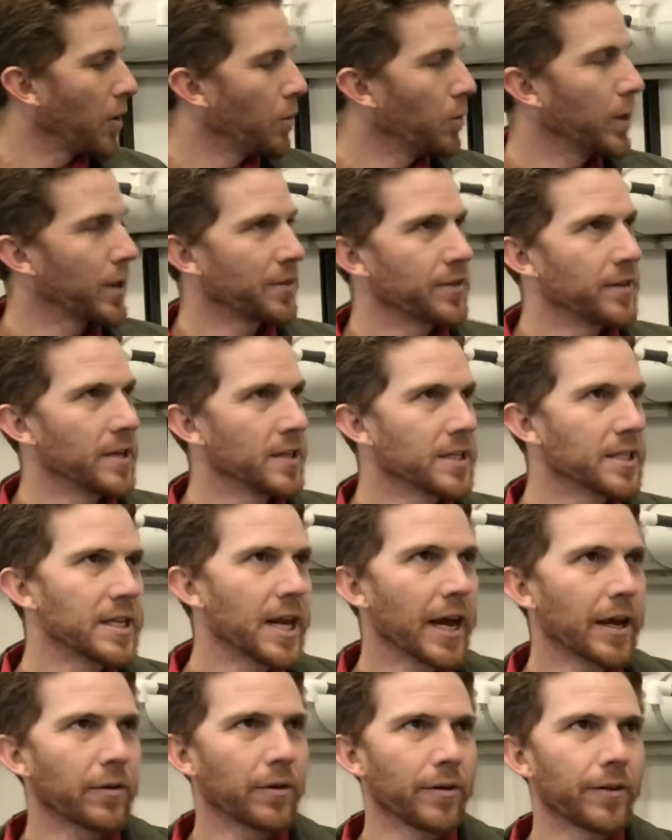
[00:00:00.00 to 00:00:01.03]
With the
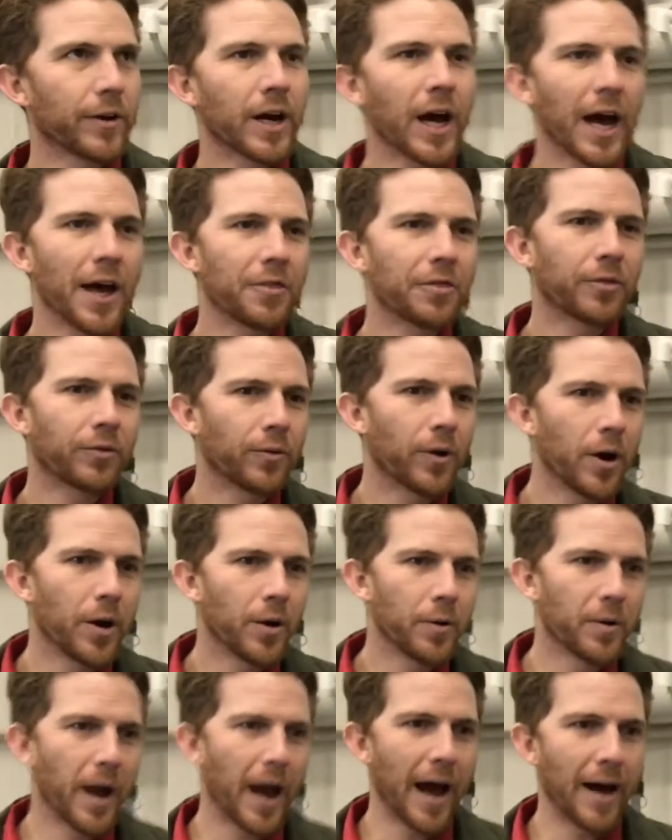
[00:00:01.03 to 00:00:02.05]
Snake River
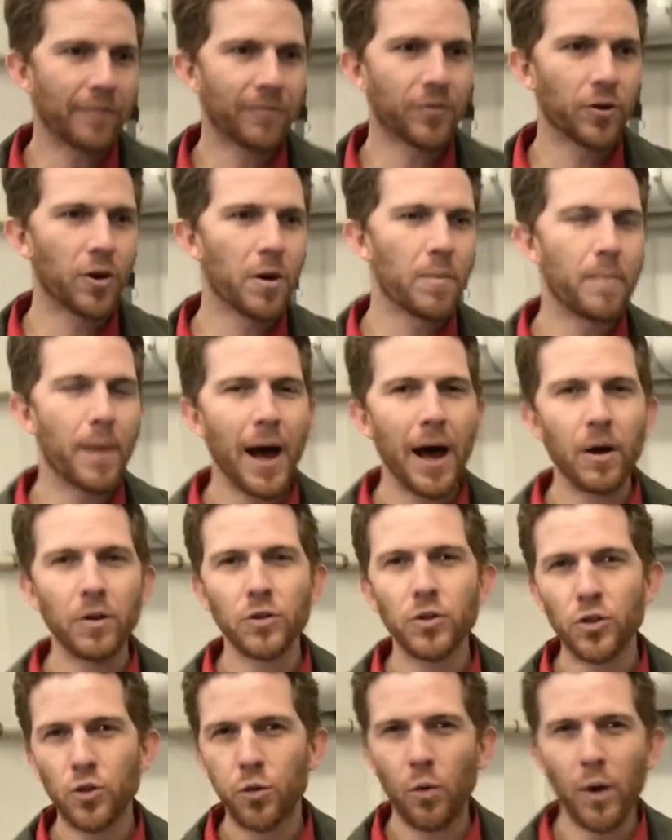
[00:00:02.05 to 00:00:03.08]
cutthroat, after
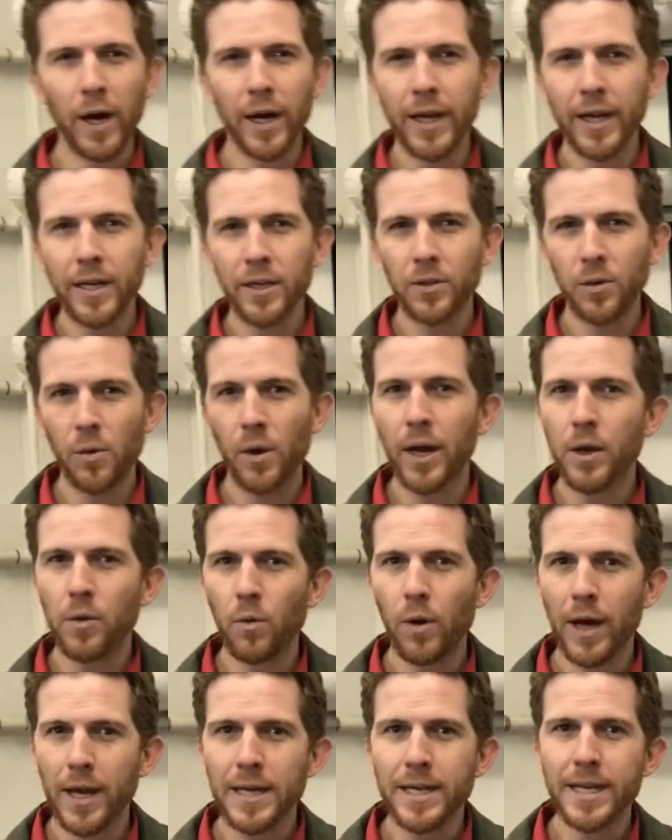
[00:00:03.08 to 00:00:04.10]
about
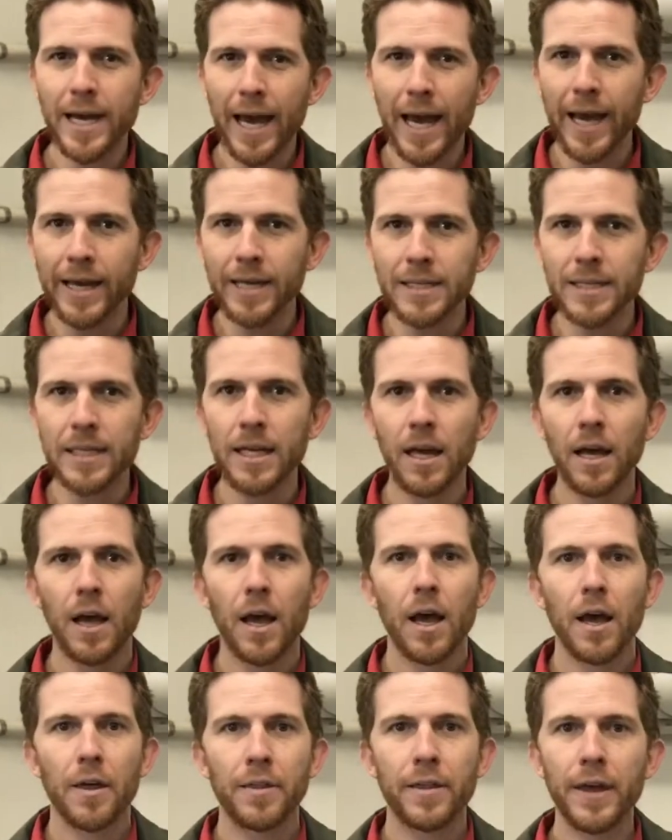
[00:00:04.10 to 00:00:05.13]
20-21 days,
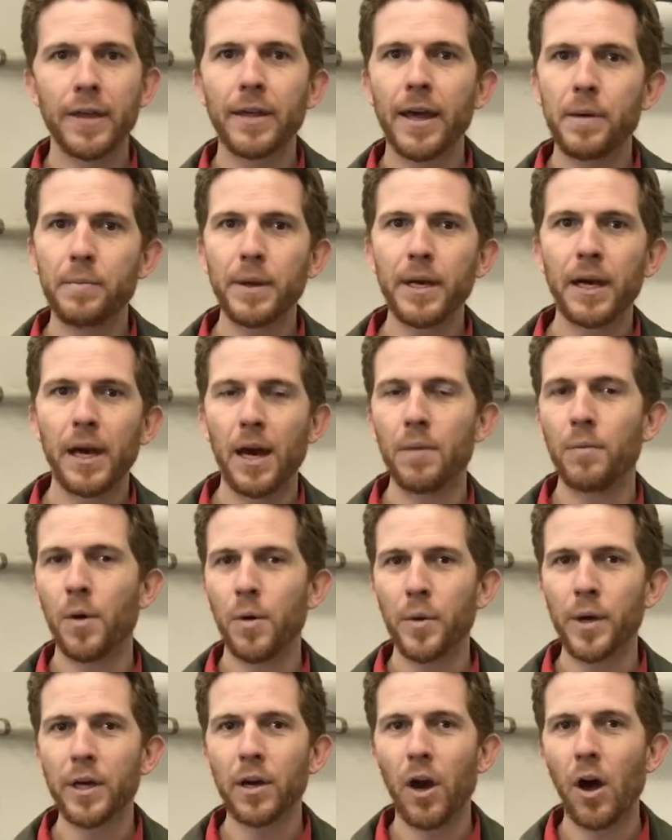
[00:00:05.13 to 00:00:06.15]
then they become
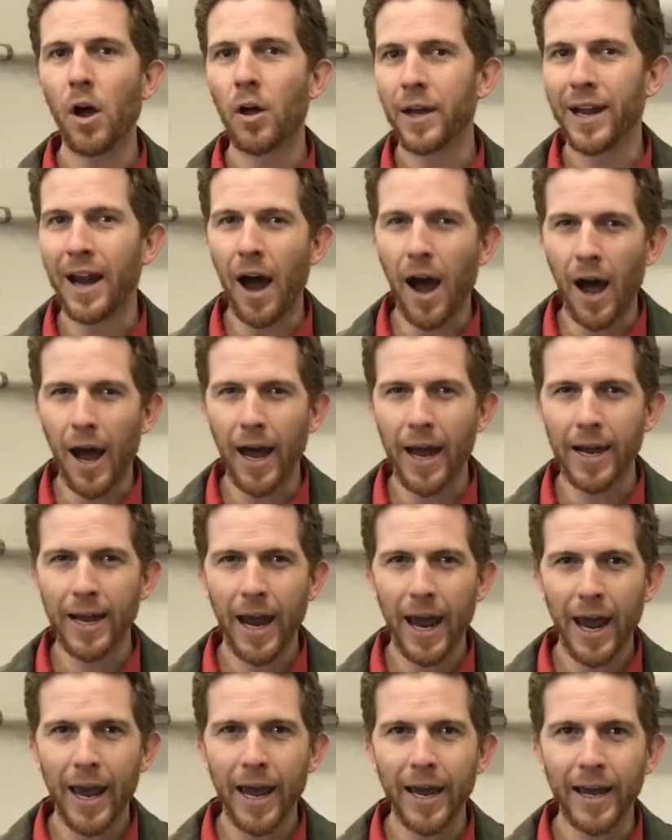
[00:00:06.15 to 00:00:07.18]
what we call an eyed
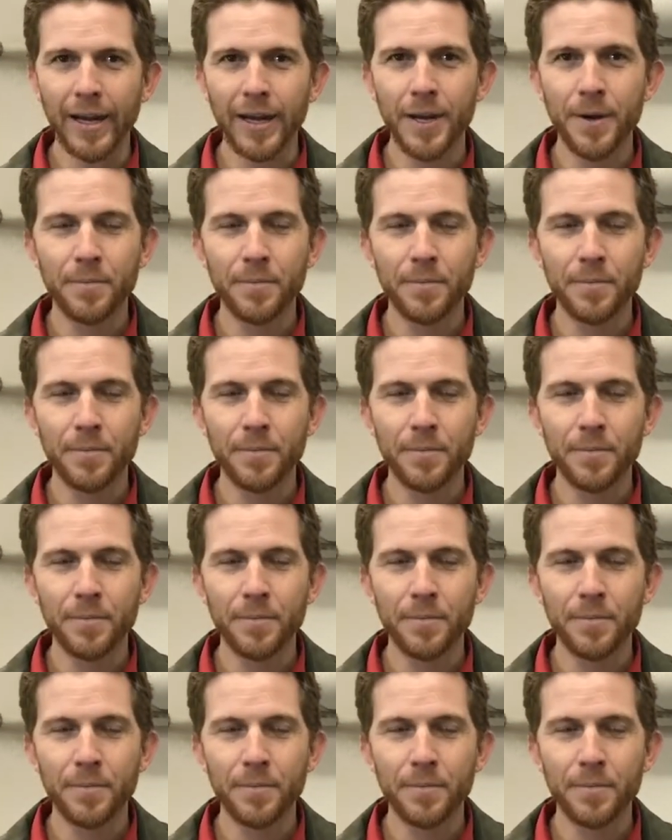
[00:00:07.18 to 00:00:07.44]
egg.